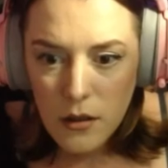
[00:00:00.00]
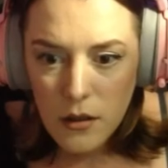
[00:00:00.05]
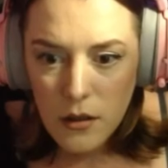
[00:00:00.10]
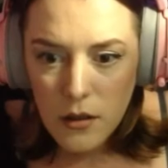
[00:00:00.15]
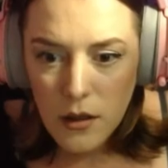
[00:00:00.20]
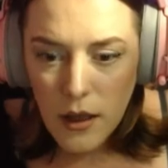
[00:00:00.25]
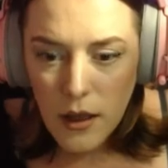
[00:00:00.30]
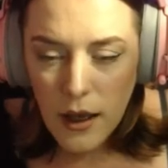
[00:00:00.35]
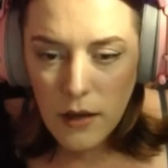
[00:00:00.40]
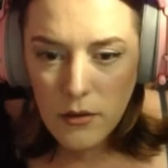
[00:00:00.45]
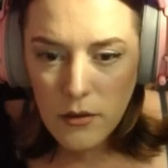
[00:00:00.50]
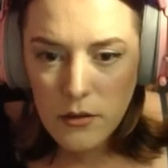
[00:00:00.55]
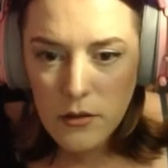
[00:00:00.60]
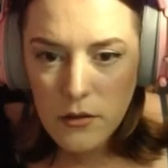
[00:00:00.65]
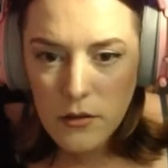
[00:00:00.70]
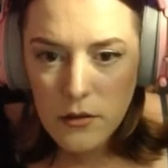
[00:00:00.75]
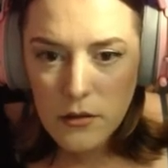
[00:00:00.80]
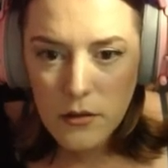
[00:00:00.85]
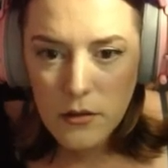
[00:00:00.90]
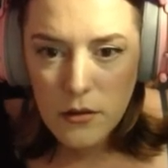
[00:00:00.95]
How?
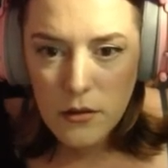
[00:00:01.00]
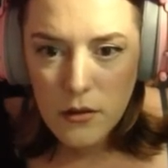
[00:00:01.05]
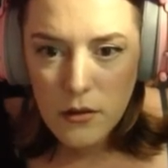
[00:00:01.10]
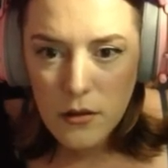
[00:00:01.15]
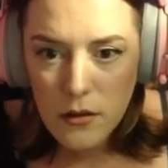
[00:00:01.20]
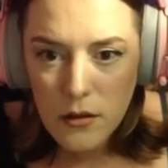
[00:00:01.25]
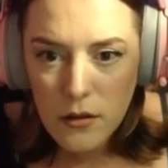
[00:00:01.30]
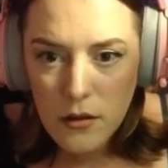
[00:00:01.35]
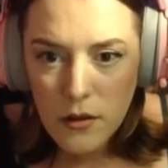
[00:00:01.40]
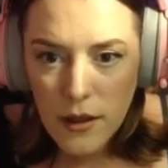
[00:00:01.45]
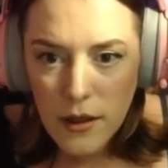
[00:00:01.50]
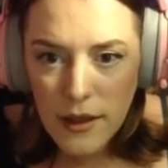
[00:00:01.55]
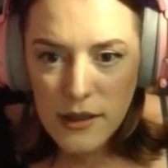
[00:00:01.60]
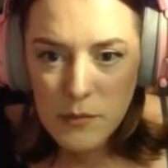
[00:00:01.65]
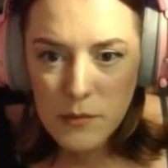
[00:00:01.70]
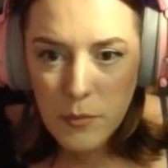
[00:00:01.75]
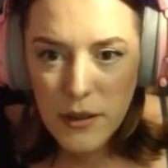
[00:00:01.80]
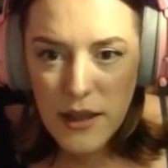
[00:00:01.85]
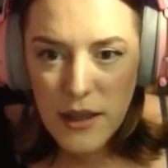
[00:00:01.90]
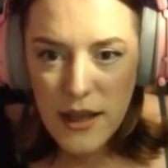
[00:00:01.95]
He's
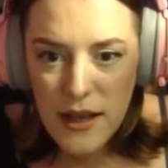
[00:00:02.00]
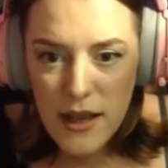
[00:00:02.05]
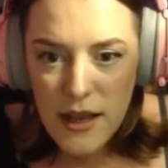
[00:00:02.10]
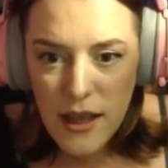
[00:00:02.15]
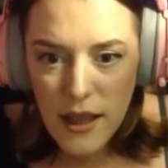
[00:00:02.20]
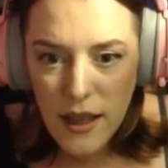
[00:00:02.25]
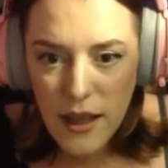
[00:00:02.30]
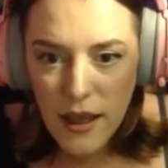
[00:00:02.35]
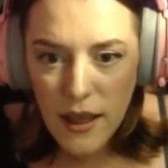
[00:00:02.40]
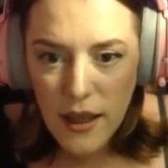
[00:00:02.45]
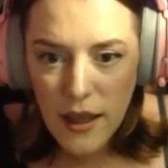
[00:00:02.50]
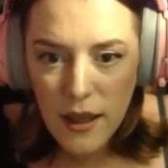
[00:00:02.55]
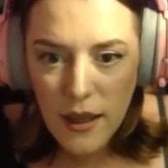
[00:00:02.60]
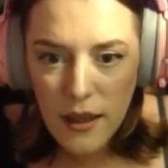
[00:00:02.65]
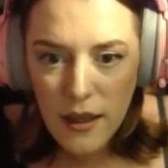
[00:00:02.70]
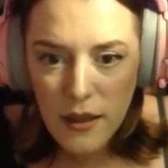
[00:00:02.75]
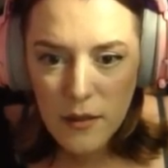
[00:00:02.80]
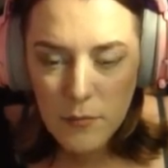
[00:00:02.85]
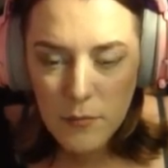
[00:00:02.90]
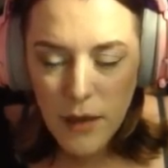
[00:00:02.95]
been in
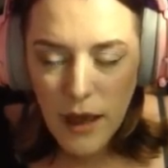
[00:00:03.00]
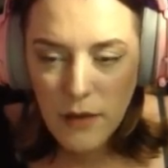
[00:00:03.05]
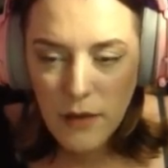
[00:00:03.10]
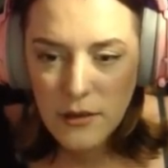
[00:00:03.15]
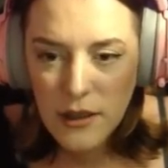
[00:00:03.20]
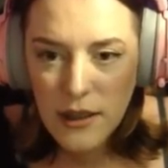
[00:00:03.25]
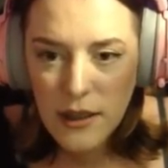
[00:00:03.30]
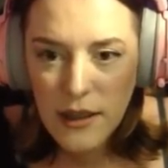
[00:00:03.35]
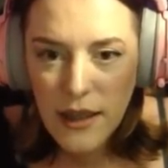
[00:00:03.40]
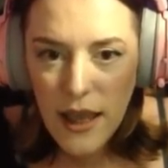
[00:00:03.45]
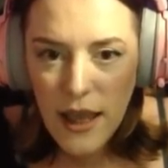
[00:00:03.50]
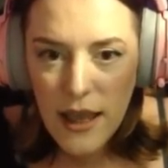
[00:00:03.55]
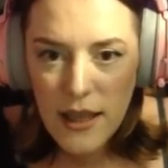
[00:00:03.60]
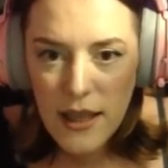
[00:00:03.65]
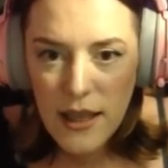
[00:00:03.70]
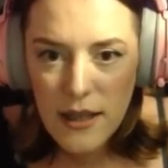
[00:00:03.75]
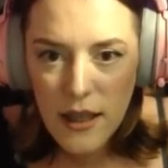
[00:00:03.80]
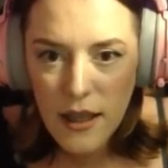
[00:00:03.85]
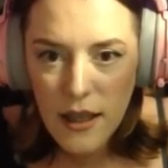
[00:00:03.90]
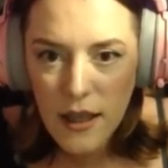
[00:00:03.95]
here. But how did he get
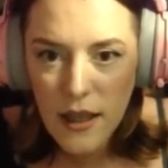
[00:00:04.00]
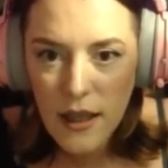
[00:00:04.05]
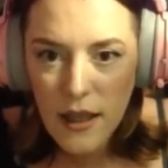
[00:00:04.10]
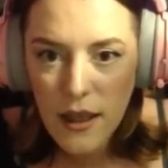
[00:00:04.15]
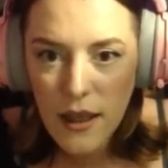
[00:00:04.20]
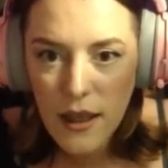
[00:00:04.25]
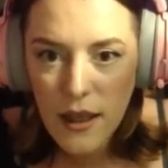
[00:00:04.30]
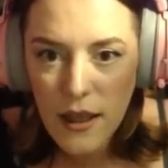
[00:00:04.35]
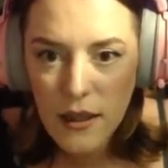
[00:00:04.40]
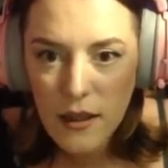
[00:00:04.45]
in here?